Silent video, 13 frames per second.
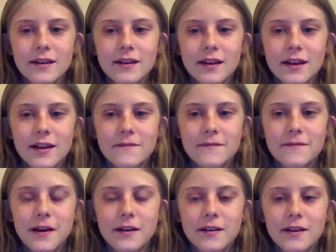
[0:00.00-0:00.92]
am
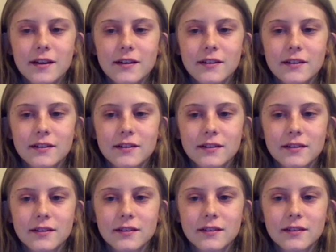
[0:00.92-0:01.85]
very
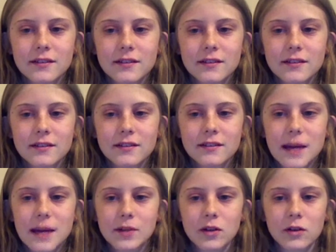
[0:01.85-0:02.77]

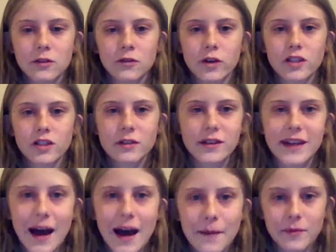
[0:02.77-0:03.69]
skeptical of what's going
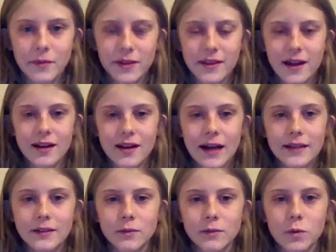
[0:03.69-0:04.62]
to happen with that. I
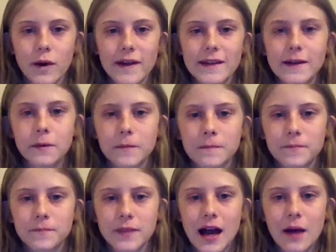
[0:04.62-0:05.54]
don't quite know
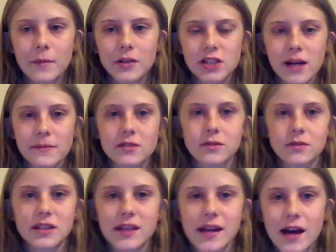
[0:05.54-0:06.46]
how much time it's going
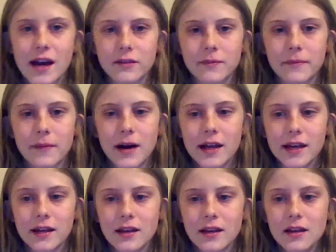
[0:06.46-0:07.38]
to take out of my
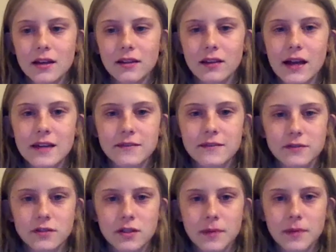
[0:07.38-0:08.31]
life
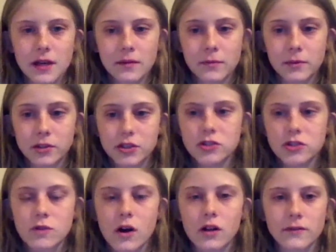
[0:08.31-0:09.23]
to be able to
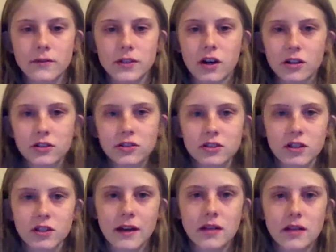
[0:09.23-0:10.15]
do all of the doctor stuff.
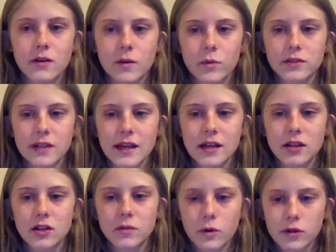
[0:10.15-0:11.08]
I know it will take a
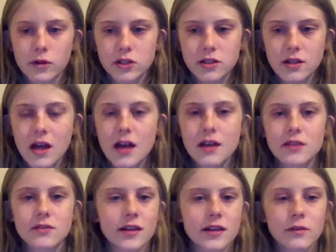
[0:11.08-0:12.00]
good portion,
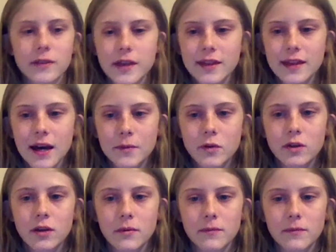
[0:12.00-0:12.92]
but I don't think that I'm
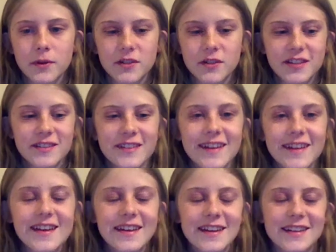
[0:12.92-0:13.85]
going to pursue to
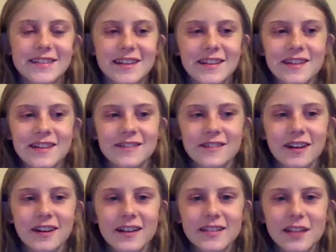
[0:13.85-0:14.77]
continue
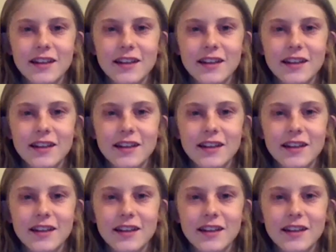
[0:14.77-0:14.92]
selling